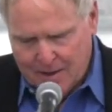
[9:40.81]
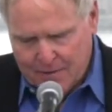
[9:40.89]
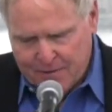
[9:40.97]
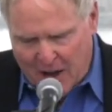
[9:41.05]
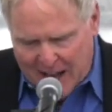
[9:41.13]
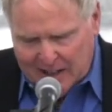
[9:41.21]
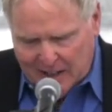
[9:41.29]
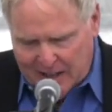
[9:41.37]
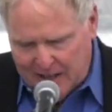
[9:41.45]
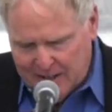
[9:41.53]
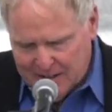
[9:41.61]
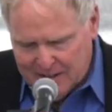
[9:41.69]

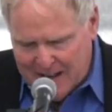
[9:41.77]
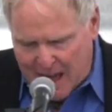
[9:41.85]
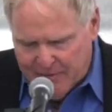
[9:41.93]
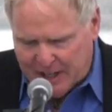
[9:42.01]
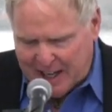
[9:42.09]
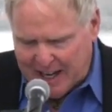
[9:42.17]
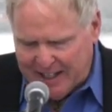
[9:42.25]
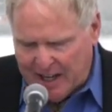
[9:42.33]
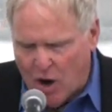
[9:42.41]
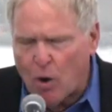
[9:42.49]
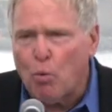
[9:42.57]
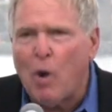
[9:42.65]
Finally,
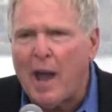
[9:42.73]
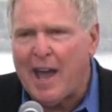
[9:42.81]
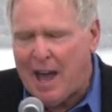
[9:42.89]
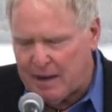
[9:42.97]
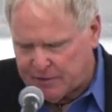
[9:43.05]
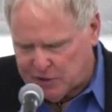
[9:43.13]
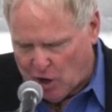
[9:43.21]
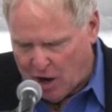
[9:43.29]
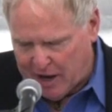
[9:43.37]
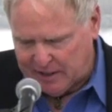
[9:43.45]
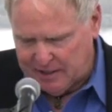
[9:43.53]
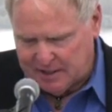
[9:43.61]
navigating our way out of
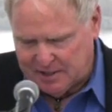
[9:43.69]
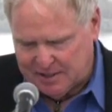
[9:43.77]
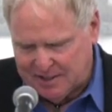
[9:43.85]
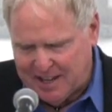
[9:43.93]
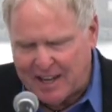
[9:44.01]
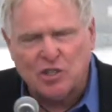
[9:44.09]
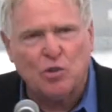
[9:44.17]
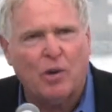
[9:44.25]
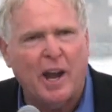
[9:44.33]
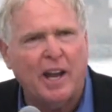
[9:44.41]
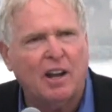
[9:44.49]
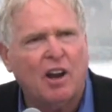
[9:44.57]
darkness takes
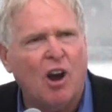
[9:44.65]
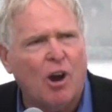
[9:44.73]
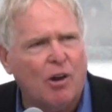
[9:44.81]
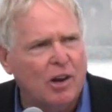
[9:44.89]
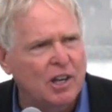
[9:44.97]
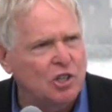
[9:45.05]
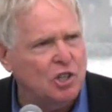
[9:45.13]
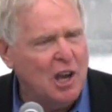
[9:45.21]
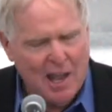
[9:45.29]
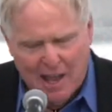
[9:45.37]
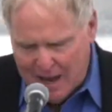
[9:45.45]
great courage